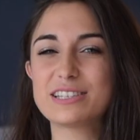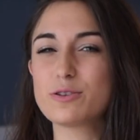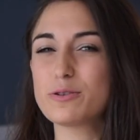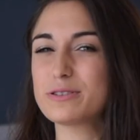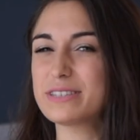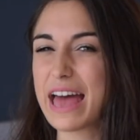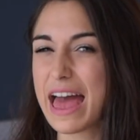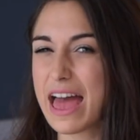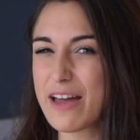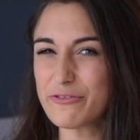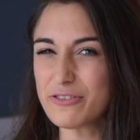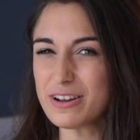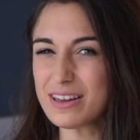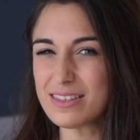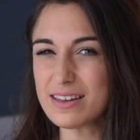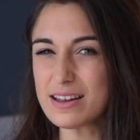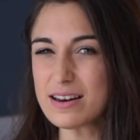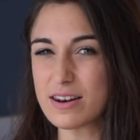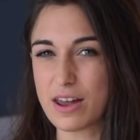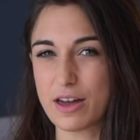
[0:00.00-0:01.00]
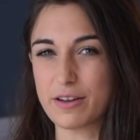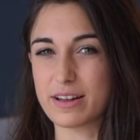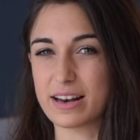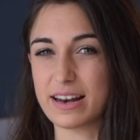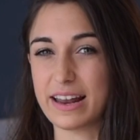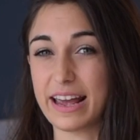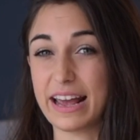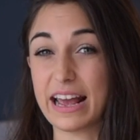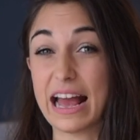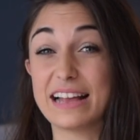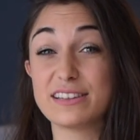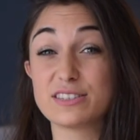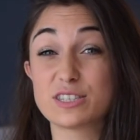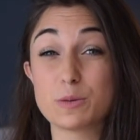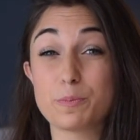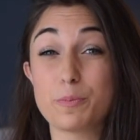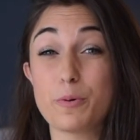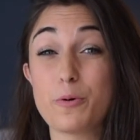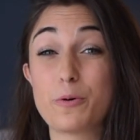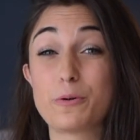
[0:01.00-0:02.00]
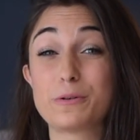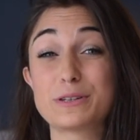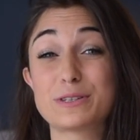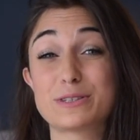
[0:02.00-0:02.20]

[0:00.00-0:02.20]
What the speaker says: source everything locally and support